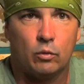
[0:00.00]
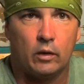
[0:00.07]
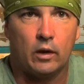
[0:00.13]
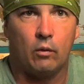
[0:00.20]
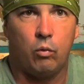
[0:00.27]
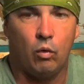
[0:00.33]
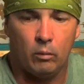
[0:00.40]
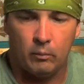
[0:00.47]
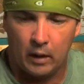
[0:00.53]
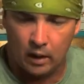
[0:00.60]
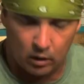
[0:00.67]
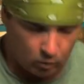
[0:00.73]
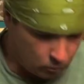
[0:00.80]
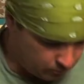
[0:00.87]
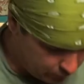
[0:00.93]
where am I
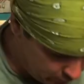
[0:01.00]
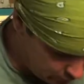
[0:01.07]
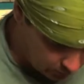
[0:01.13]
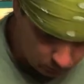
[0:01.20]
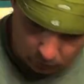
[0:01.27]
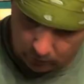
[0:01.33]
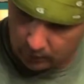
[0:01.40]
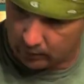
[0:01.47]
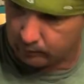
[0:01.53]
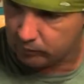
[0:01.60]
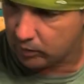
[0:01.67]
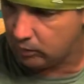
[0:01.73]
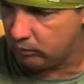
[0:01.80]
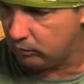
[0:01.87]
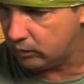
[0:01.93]
gonna put it when I'm
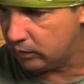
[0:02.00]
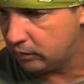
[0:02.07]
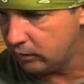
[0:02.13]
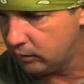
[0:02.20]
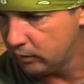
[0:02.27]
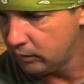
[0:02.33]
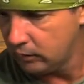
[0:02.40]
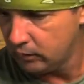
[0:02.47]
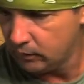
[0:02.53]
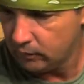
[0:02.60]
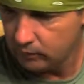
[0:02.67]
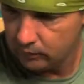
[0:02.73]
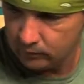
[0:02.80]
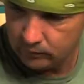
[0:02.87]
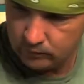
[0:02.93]
done?
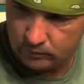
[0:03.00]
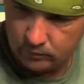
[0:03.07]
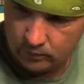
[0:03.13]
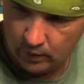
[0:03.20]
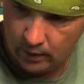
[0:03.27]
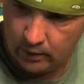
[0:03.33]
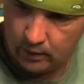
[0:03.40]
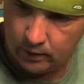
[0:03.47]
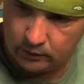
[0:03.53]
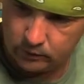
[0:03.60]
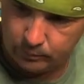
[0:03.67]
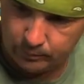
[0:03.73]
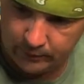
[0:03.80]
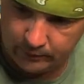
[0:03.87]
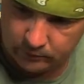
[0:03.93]
Hey, there's
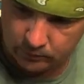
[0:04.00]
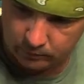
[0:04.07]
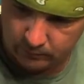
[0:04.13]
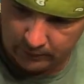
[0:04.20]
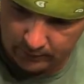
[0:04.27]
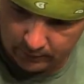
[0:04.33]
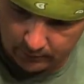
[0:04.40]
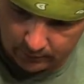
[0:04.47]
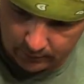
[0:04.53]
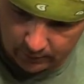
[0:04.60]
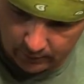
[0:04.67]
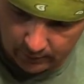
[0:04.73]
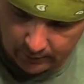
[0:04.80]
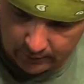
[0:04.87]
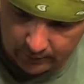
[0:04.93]
a piece of meat in
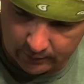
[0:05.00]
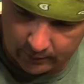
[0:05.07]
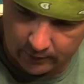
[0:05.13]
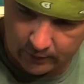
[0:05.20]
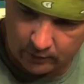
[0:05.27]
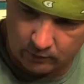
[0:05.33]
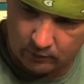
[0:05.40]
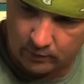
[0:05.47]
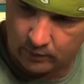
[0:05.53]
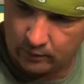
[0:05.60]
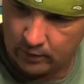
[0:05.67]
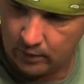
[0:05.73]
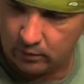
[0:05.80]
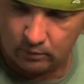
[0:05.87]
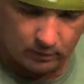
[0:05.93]
there I didn't get
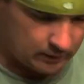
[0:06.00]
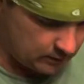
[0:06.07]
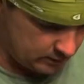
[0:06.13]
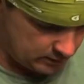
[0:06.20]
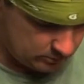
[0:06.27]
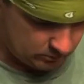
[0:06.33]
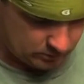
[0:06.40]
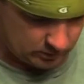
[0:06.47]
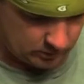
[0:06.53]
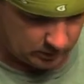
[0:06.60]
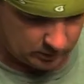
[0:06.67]
ground. I'll grind it with the